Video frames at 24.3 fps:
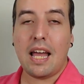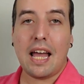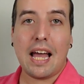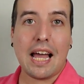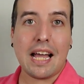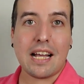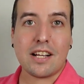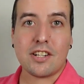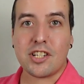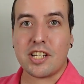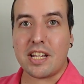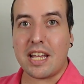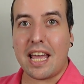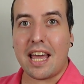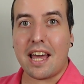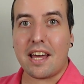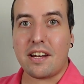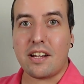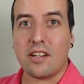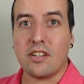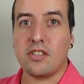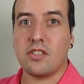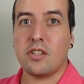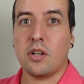I actually had
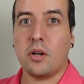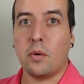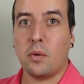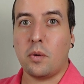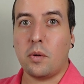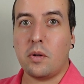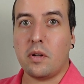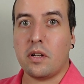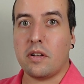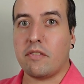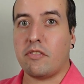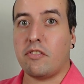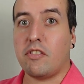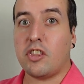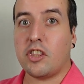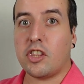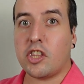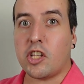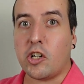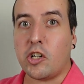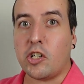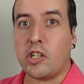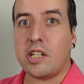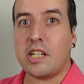a total of
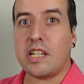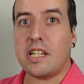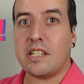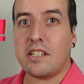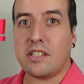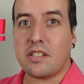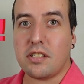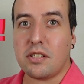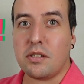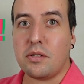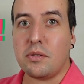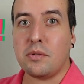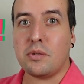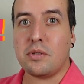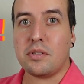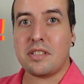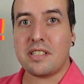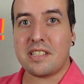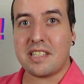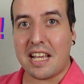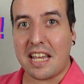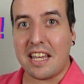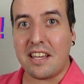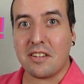32
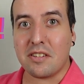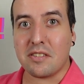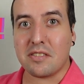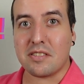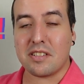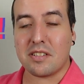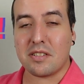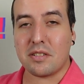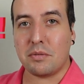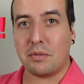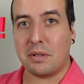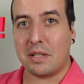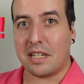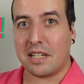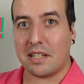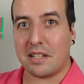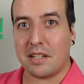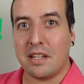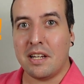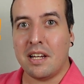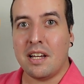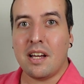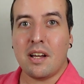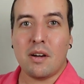sales this week,
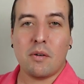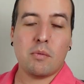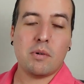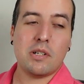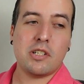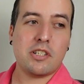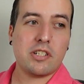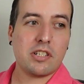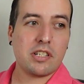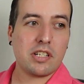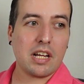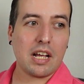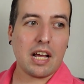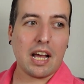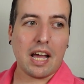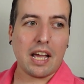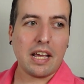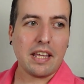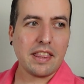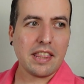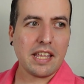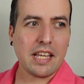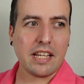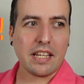which I
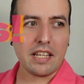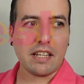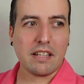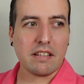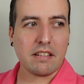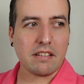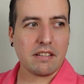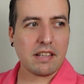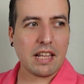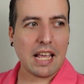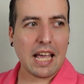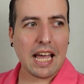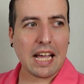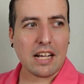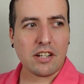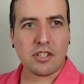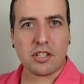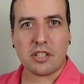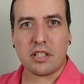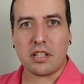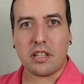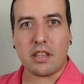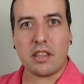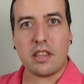think is
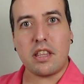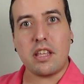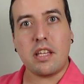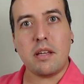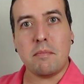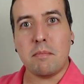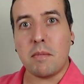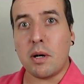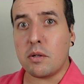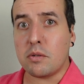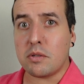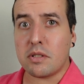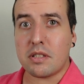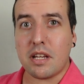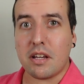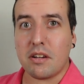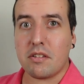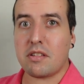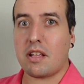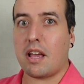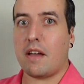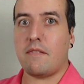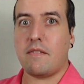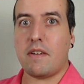actually the most
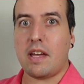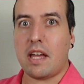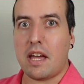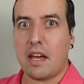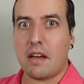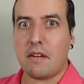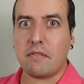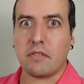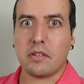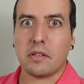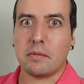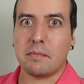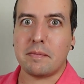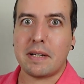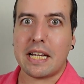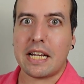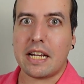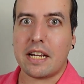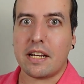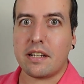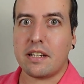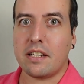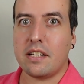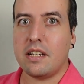sales I've ever
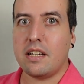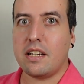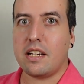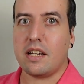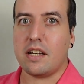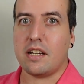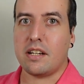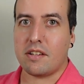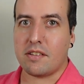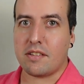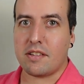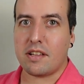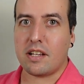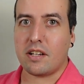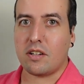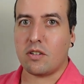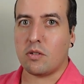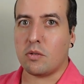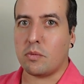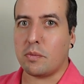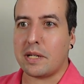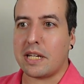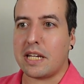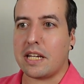made in a
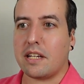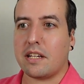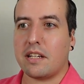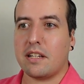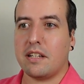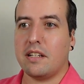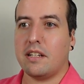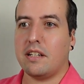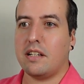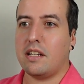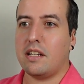single week.